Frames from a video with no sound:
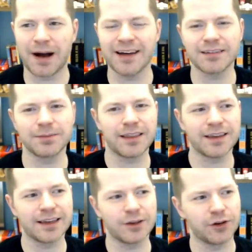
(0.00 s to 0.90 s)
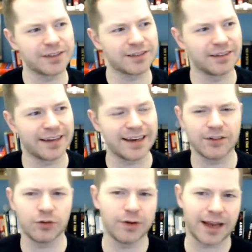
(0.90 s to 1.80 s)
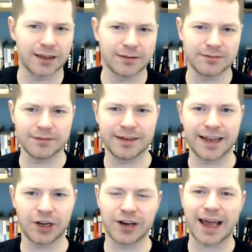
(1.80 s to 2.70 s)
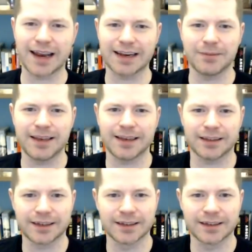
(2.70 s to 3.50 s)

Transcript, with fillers: possibly think you can just get into it and get good at it immediately?